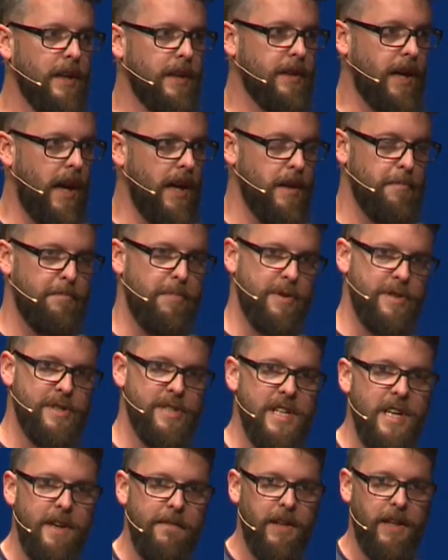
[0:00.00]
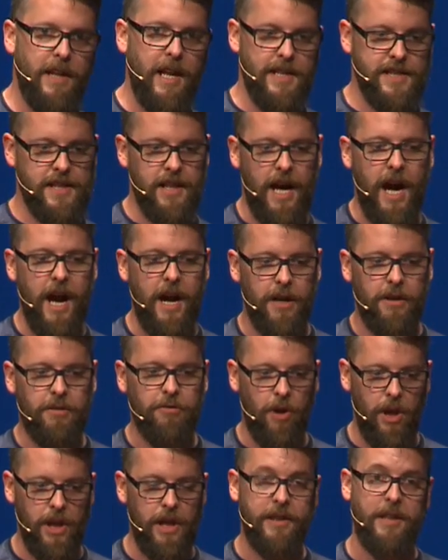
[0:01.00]
kind of perceive it as higher
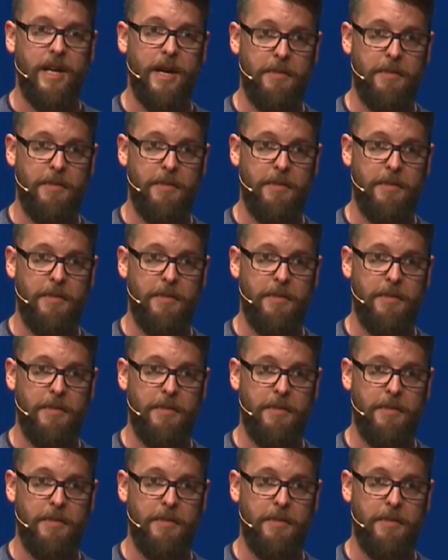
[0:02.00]
quality.